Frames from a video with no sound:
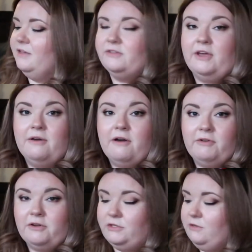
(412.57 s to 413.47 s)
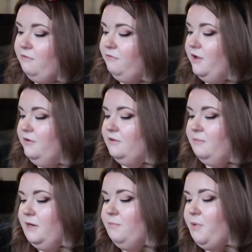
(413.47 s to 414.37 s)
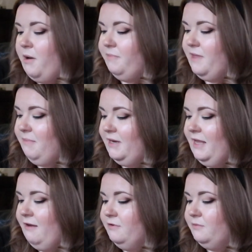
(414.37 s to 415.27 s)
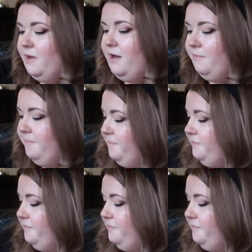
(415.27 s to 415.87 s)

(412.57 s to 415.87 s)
So I've got two of those and I'm going to pop them in here as well.